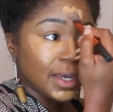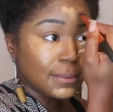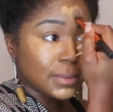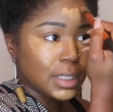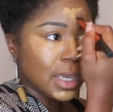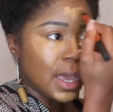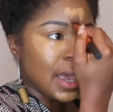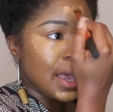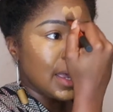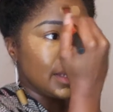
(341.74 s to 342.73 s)
family
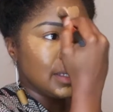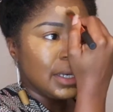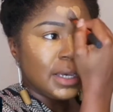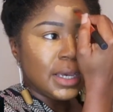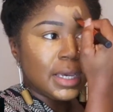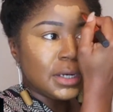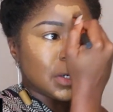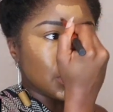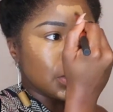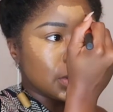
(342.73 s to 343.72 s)
had
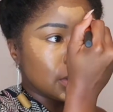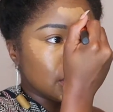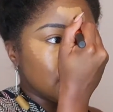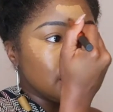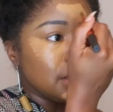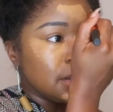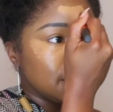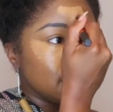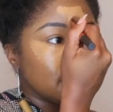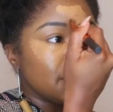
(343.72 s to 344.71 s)
an early
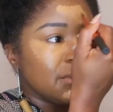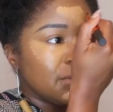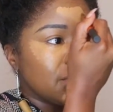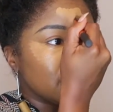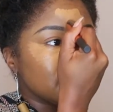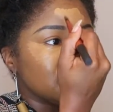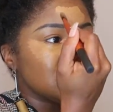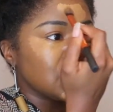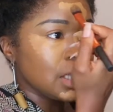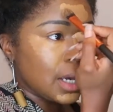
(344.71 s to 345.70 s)
4th
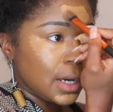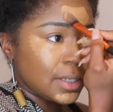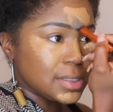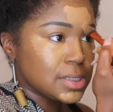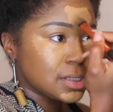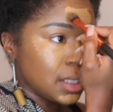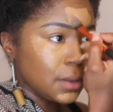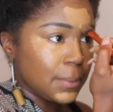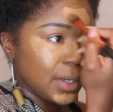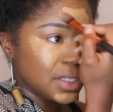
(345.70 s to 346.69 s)
of July
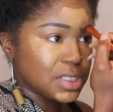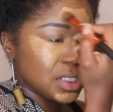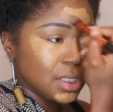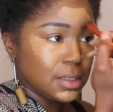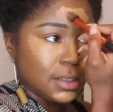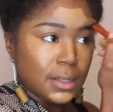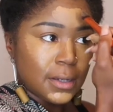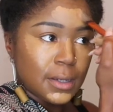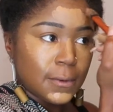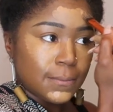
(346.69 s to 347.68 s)
celebration.
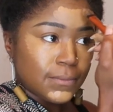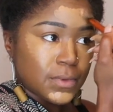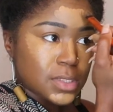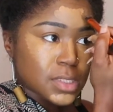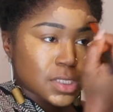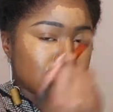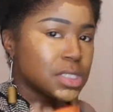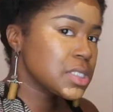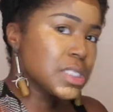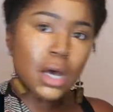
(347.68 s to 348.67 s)

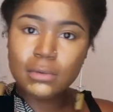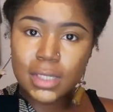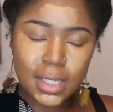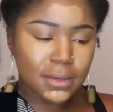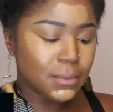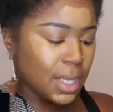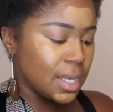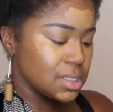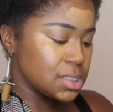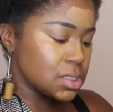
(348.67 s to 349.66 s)
So lit. We
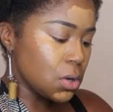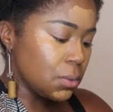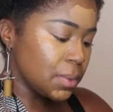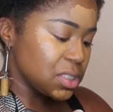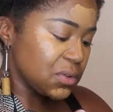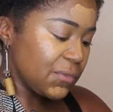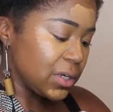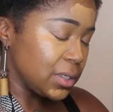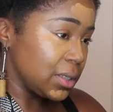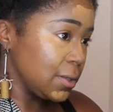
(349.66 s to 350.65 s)
had so much
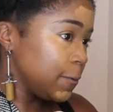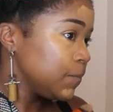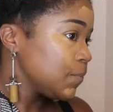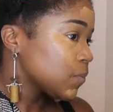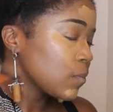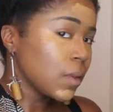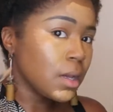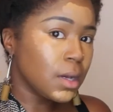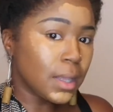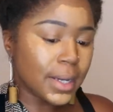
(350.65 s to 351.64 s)
fun.
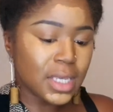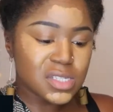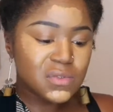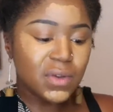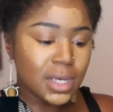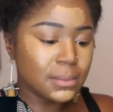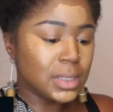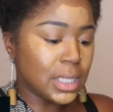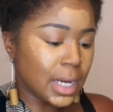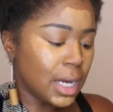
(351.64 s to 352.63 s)
Like, his
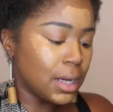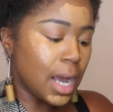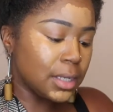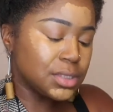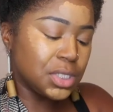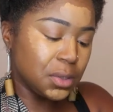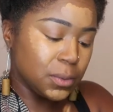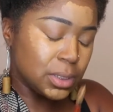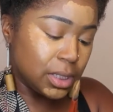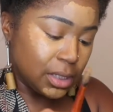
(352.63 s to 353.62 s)
family, like, I
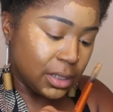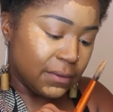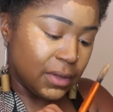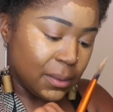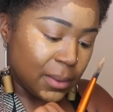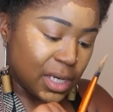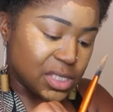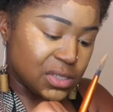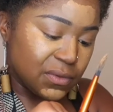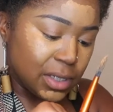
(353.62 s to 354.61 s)
genuinely love them, and I
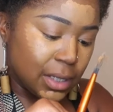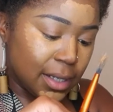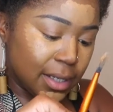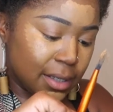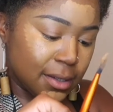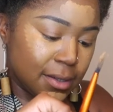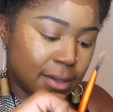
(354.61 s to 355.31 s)
just feel like